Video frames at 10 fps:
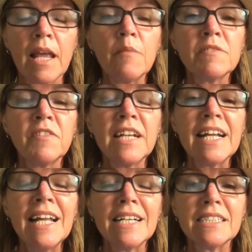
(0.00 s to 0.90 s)
It was for
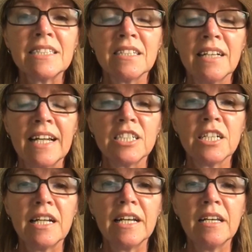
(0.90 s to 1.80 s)
neglect,
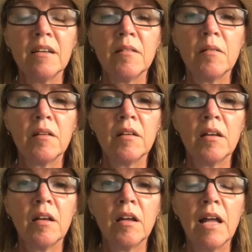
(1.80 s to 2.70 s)
actually,
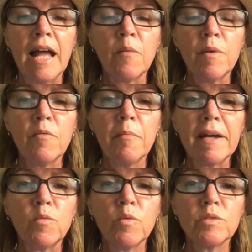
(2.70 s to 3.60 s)
and we were
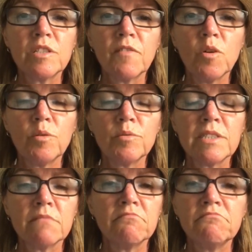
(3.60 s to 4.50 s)
made wards of
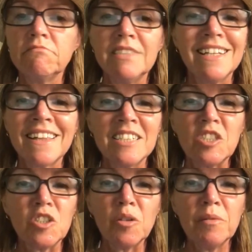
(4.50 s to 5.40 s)
courts. Nothing
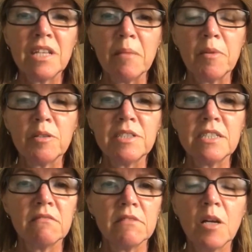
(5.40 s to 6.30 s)
to do with the
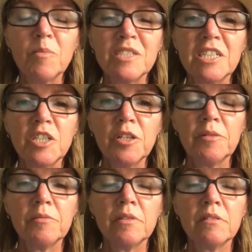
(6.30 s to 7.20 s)
abuse, nobody
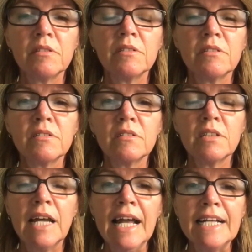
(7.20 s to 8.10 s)
knew.
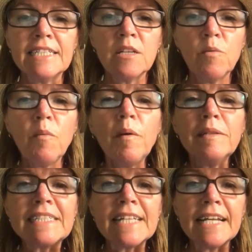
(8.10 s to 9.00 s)
And so when we
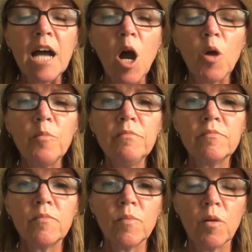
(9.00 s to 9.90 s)
were sent home
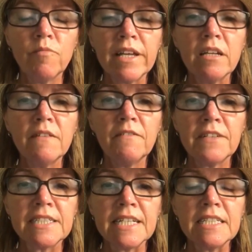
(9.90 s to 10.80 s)
on regular
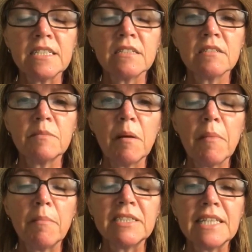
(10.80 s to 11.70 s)
visits to my
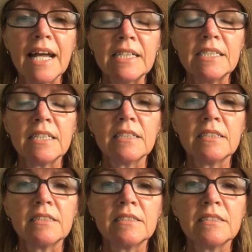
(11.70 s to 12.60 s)
mum and dad,
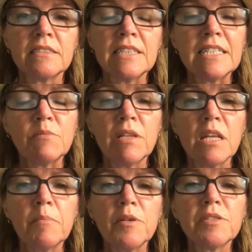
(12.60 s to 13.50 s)
that's when
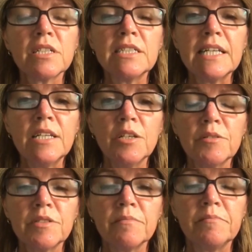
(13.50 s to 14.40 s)
the abuse continued.